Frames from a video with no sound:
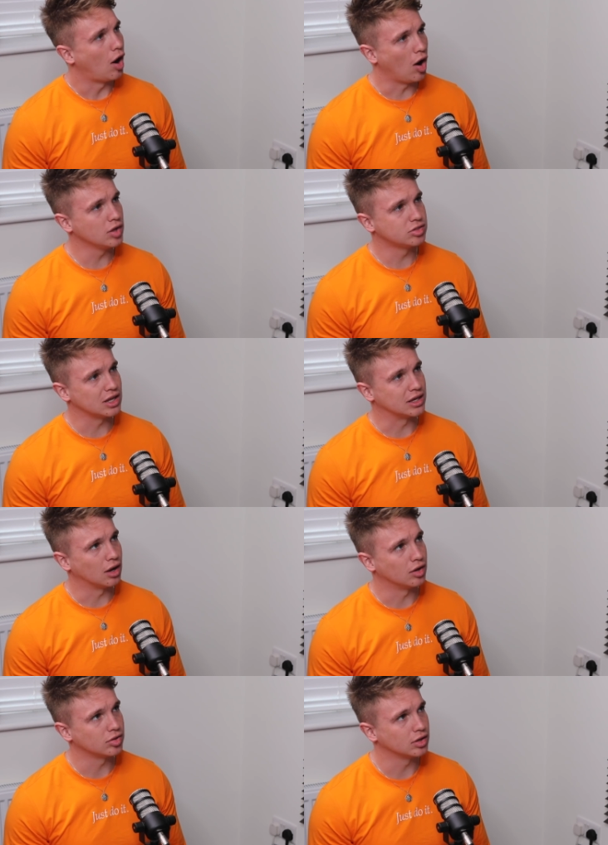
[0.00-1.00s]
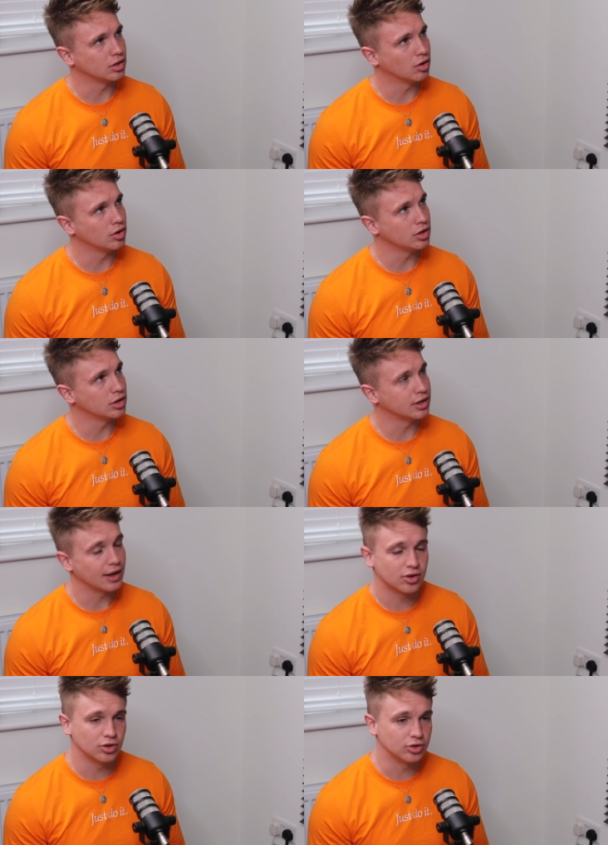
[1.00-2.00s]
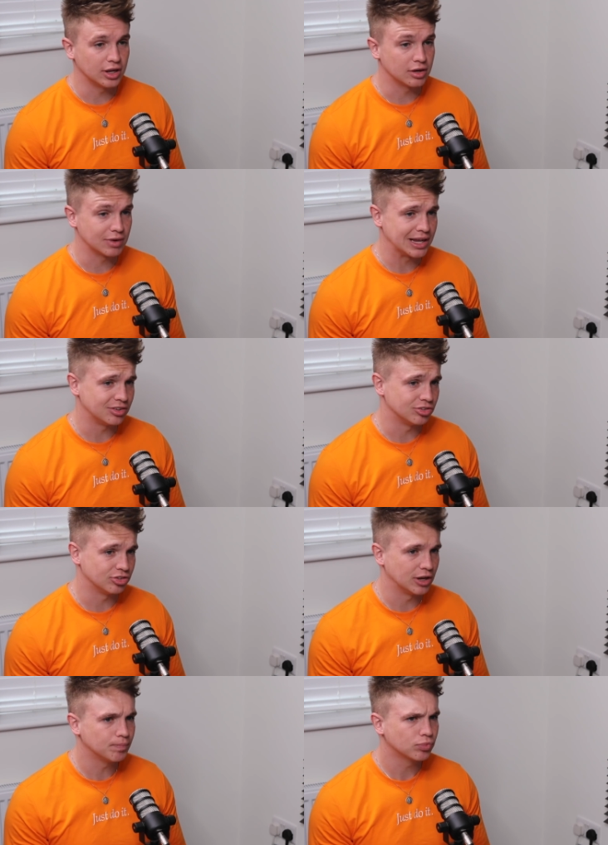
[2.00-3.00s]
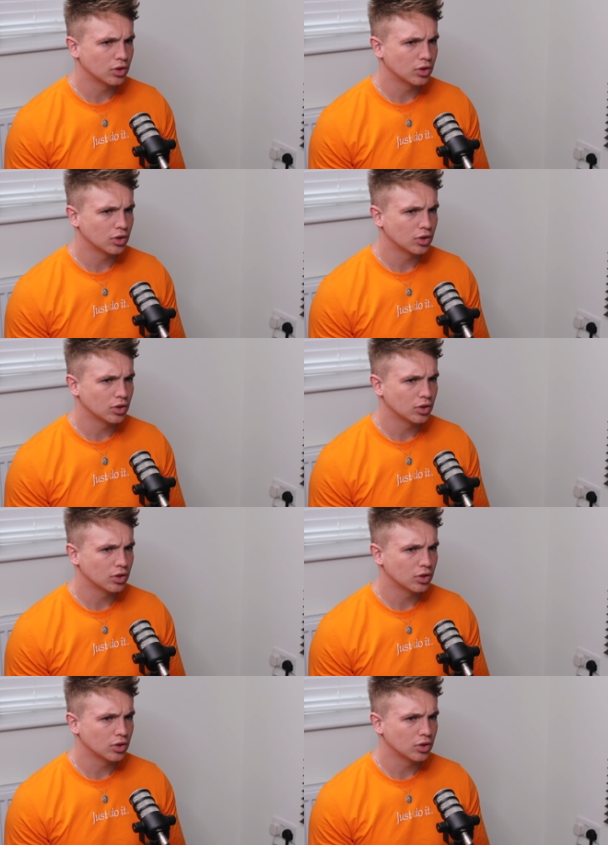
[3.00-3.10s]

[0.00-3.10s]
Ah. I think I think you're only going to get good in a relationship.